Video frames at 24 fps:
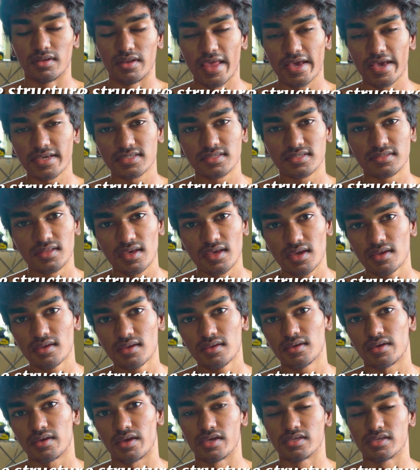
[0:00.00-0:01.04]
next
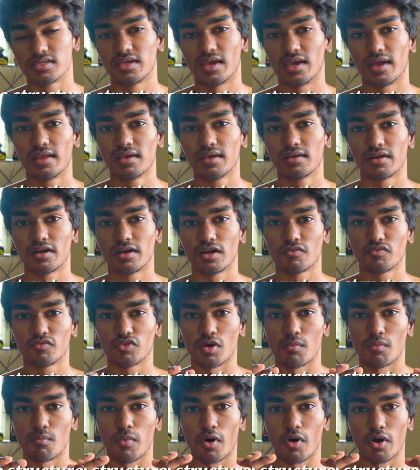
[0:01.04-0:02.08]
thing is getting rid of
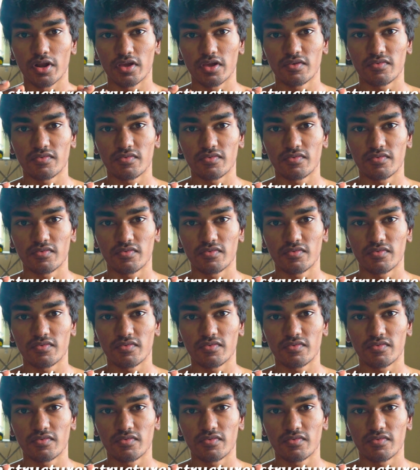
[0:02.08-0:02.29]
the body